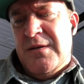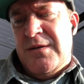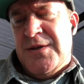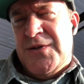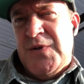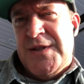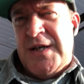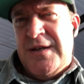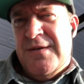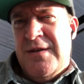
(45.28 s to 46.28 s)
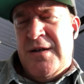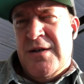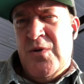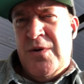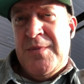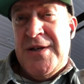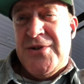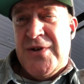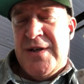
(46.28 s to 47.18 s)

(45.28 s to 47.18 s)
to suicide who are in ministry,